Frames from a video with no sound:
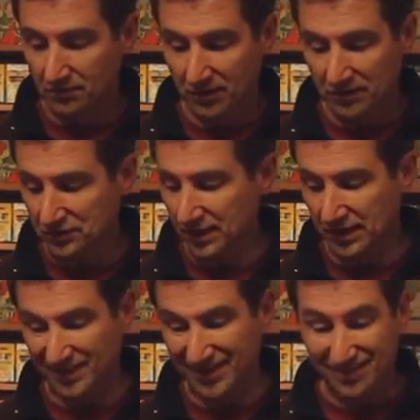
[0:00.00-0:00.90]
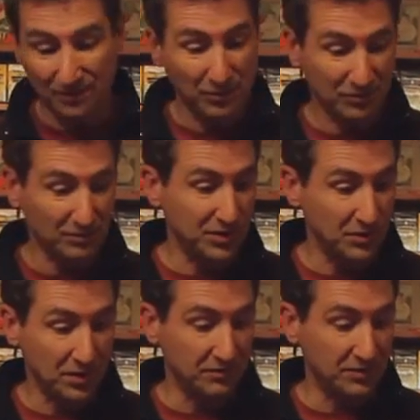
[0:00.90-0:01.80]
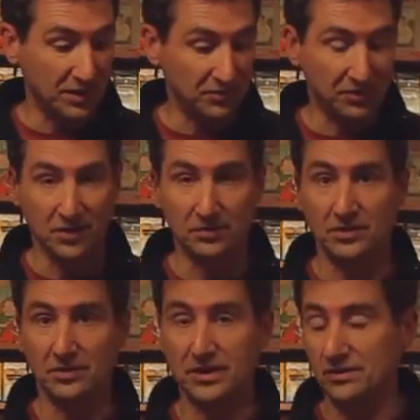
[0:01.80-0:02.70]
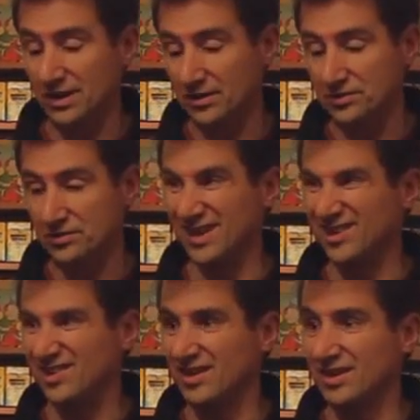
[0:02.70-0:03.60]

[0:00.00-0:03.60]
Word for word: Frustratingly, some of them don't have dates on them, so I do other tricks.